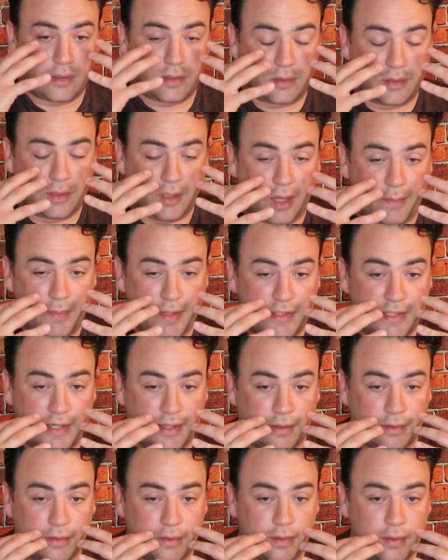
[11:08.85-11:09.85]
calm it
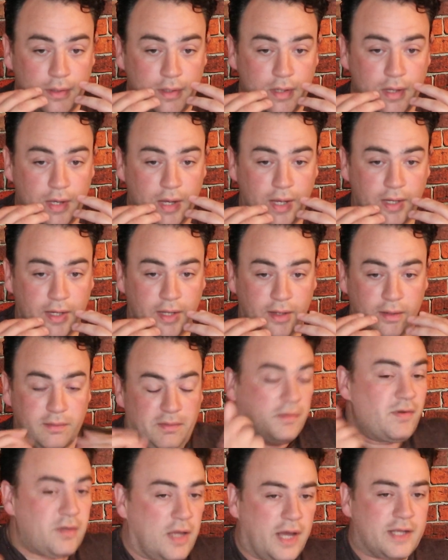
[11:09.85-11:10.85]
down, and then
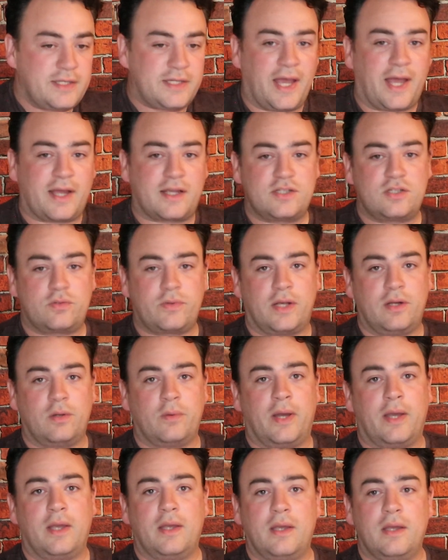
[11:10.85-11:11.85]
attack straight
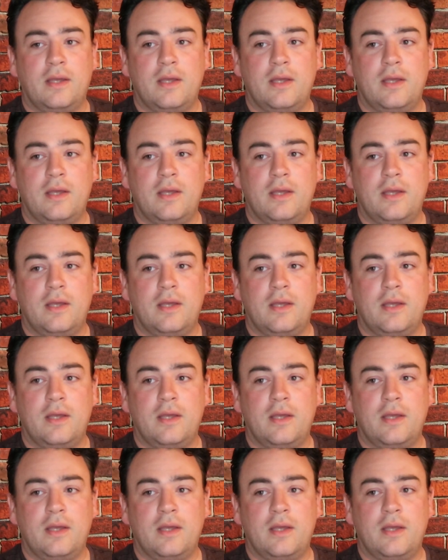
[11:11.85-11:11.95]
away.